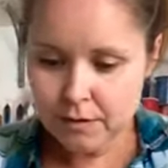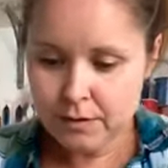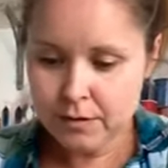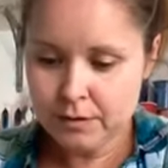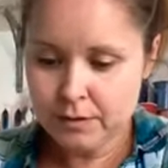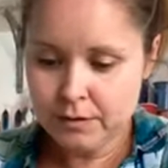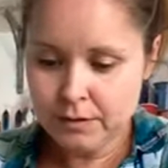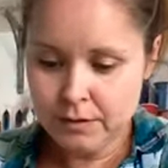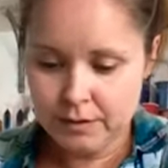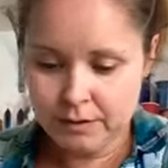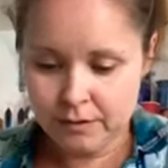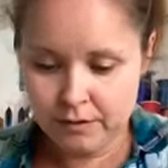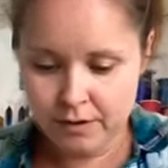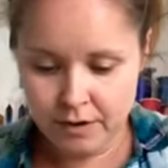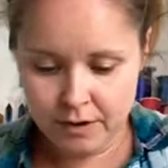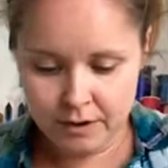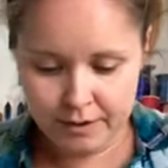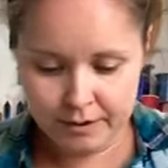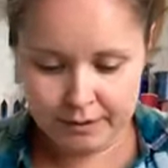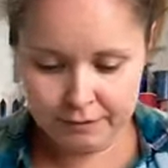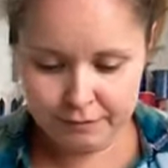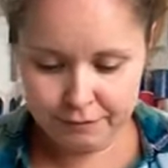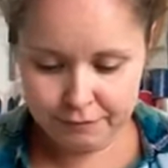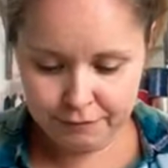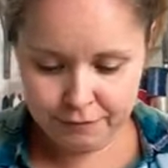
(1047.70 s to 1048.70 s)

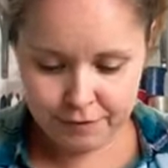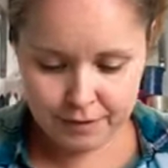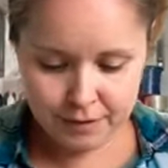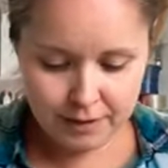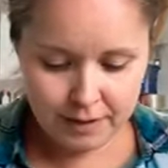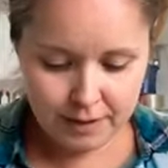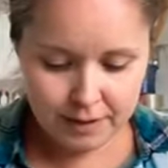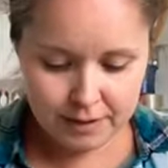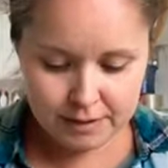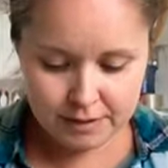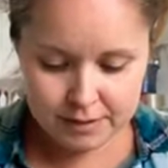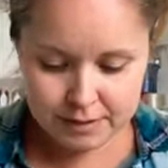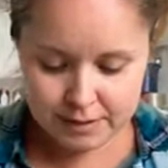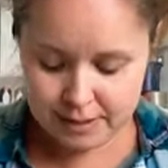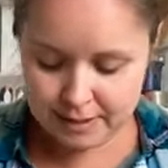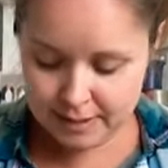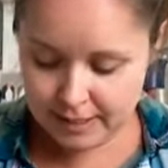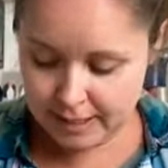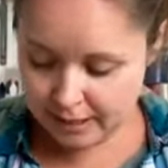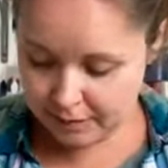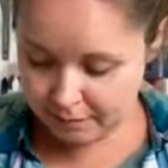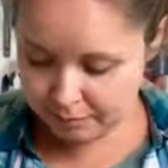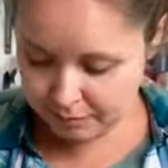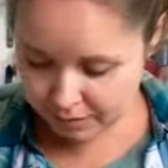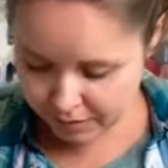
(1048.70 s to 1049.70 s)
design first. And then
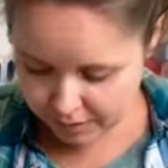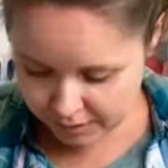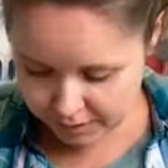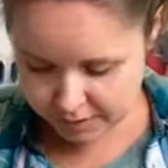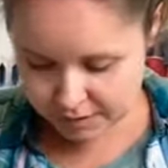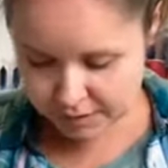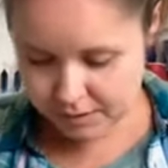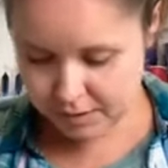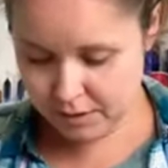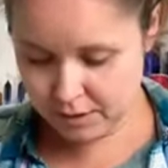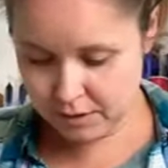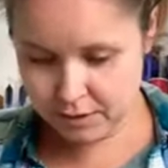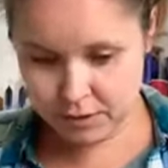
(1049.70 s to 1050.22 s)
I'm going to start